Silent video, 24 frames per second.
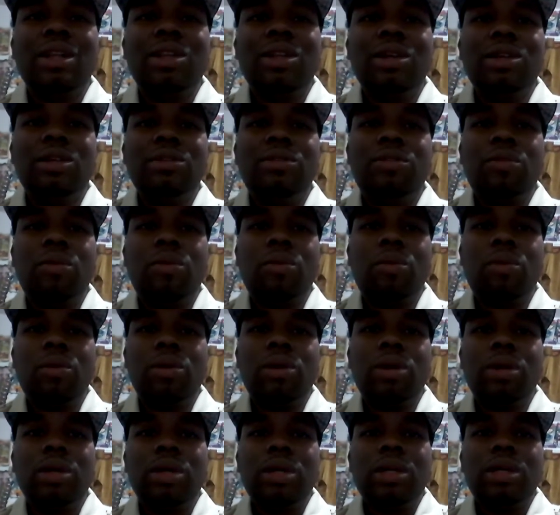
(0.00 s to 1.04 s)

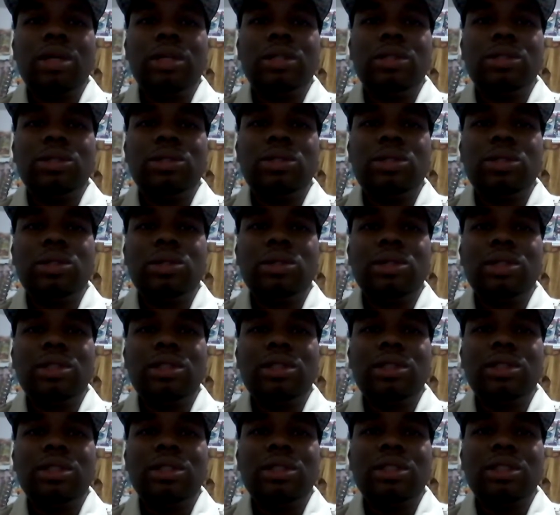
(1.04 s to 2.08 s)
34.
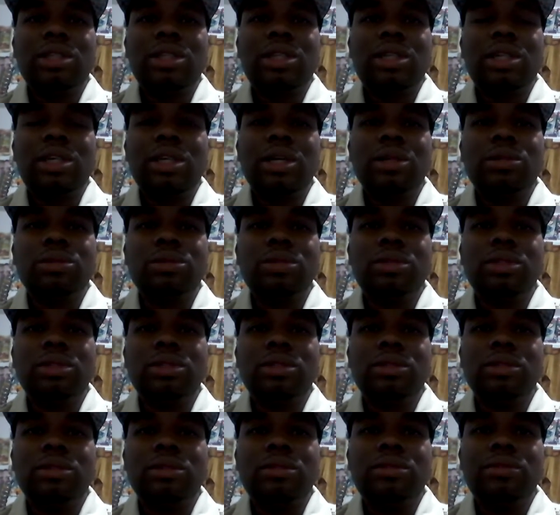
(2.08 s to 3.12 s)
Jordan
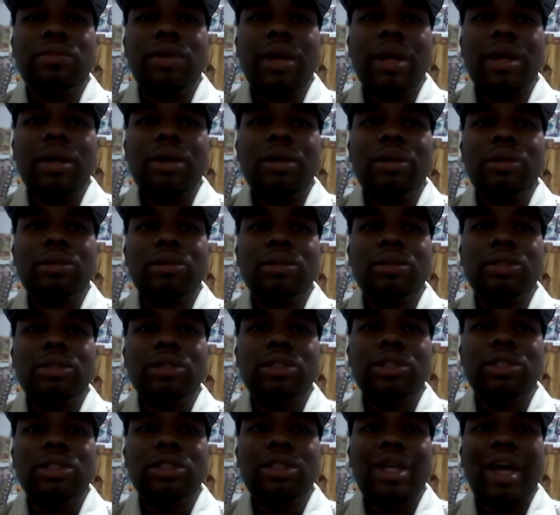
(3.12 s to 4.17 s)
Kettleson found
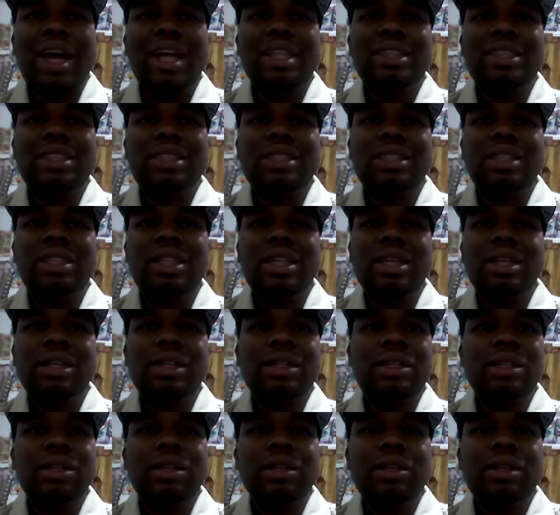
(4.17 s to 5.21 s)
shot to
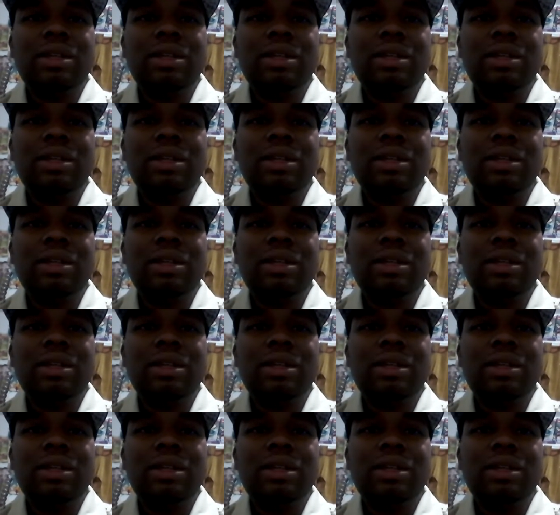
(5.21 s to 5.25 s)
death